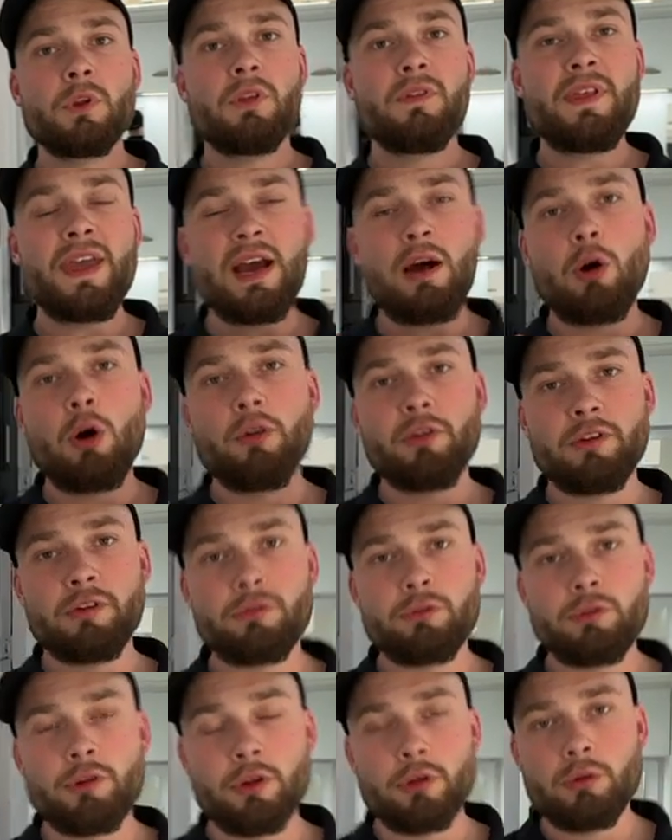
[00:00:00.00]
now on the,
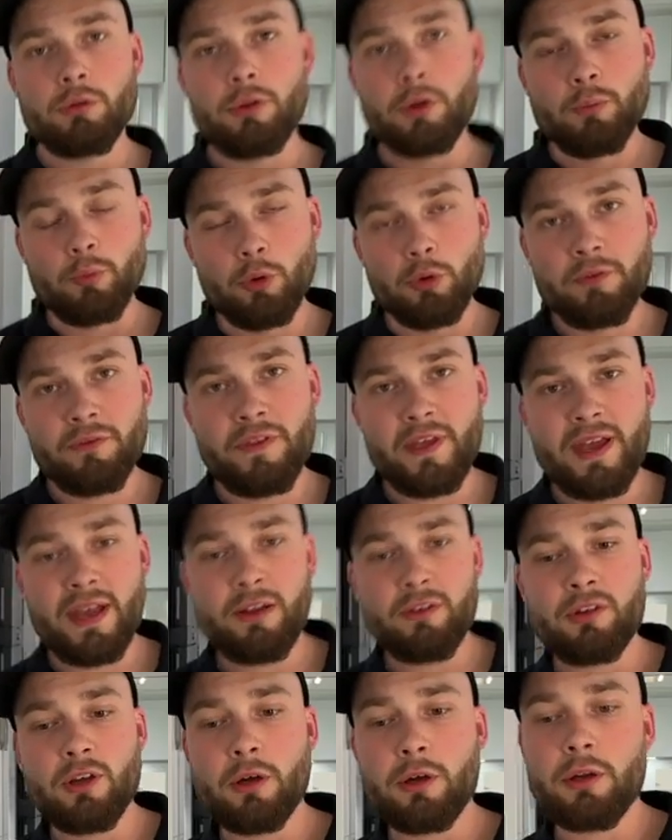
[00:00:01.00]
the, the roof there,
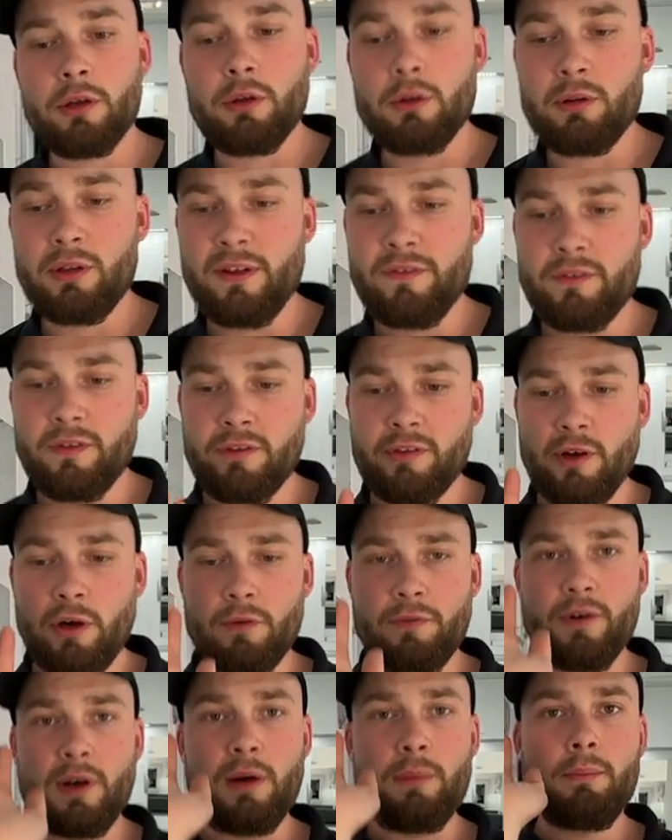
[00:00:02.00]
it's going to lift
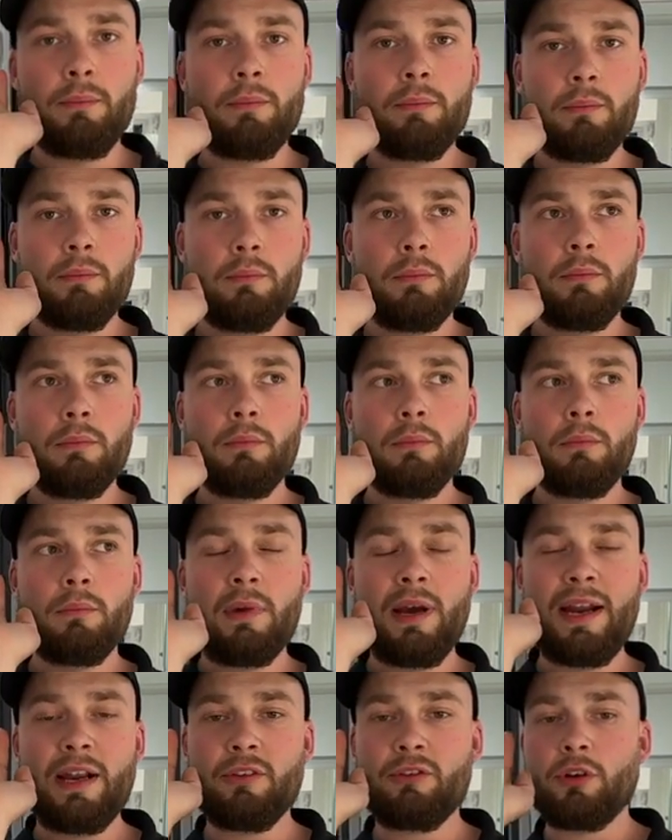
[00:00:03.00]
itself up
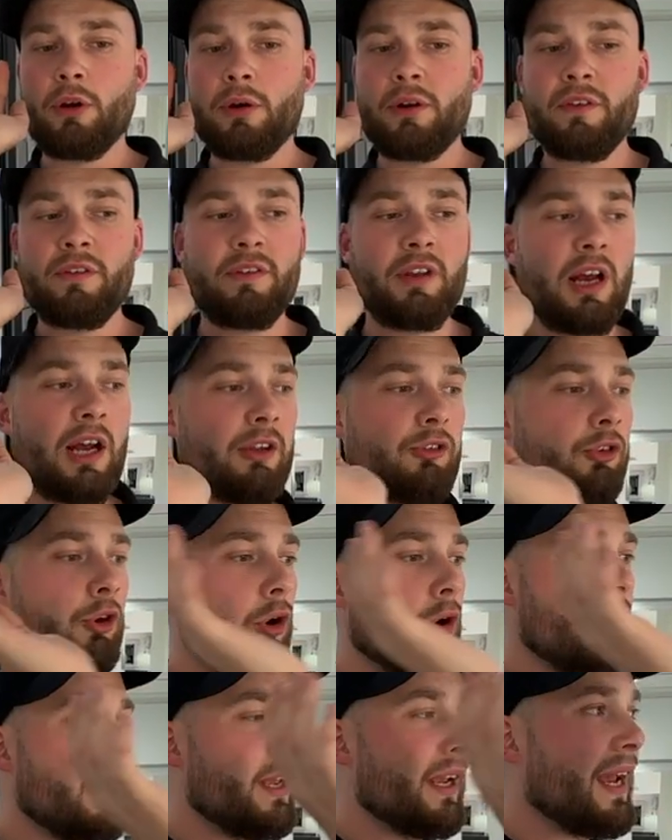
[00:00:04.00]
and it's going to start
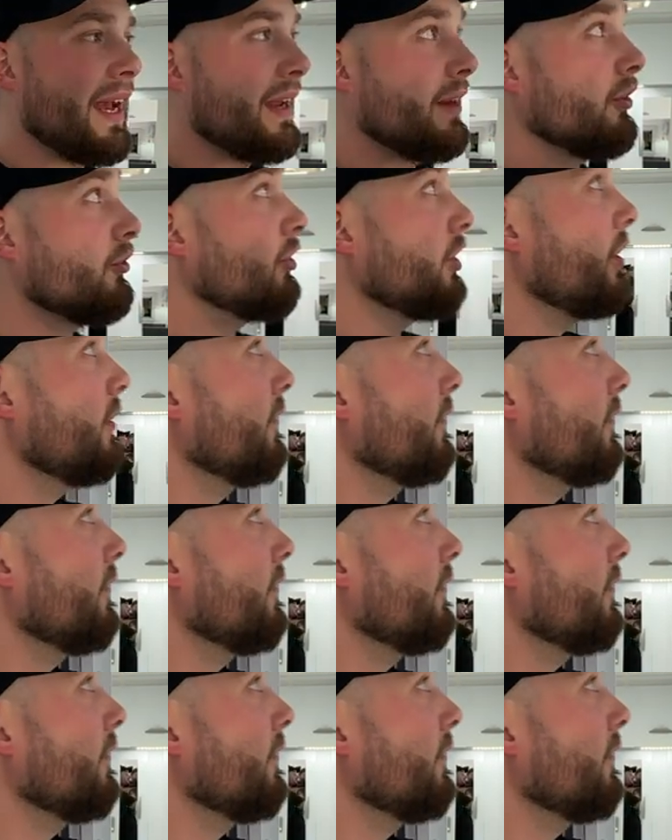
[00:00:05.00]
turning and it's going to